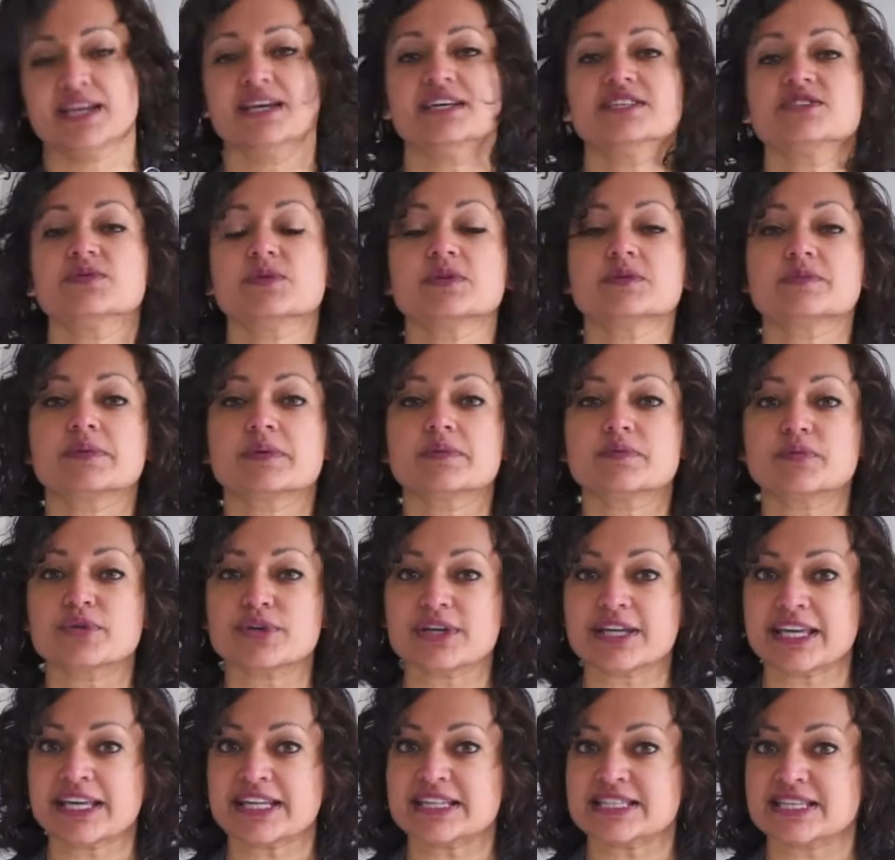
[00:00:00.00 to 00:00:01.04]
So it's been
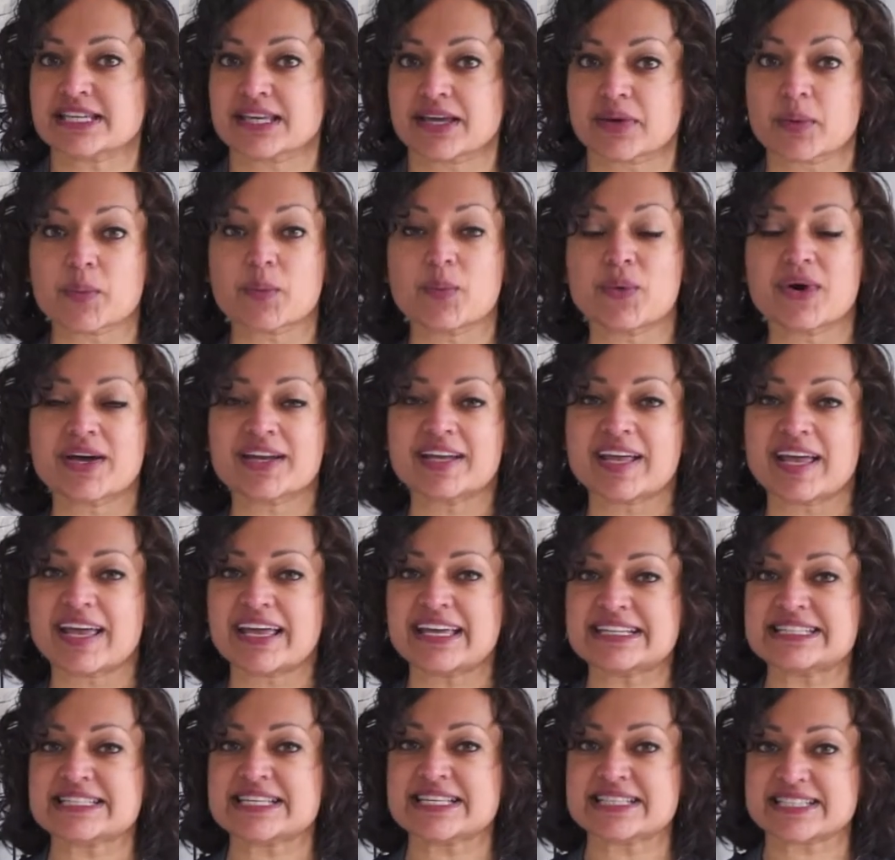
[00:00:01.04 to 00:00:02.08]
preheating at
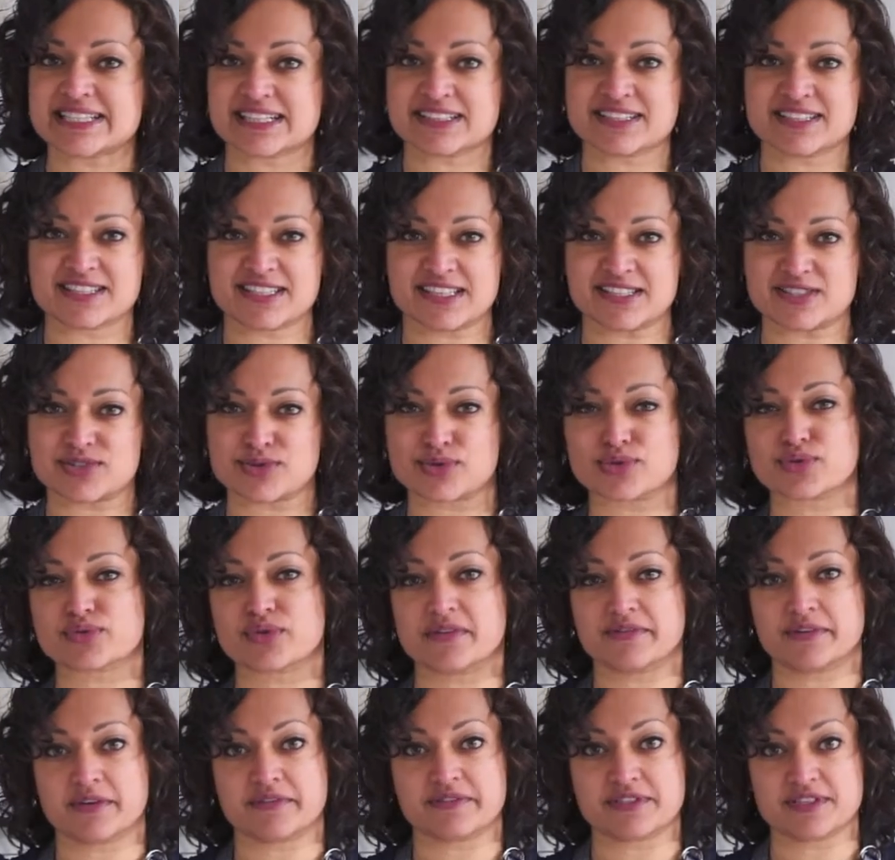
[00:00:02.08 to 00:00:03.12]
180 Celsius or
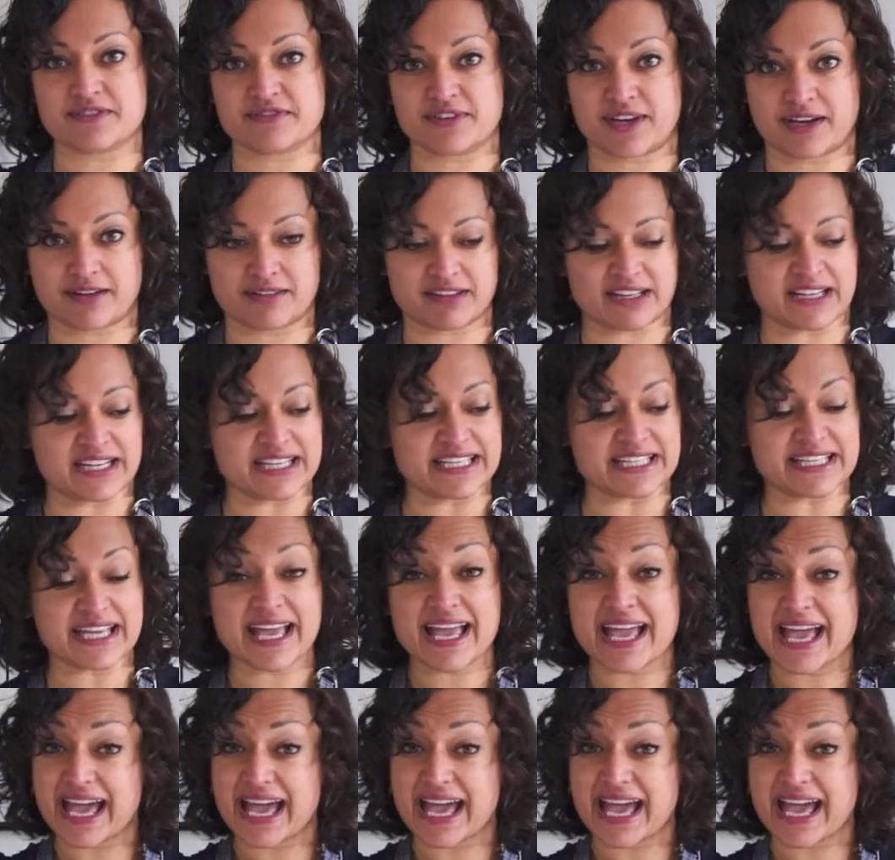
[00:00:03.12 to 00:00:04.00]
350 Fahrenheit.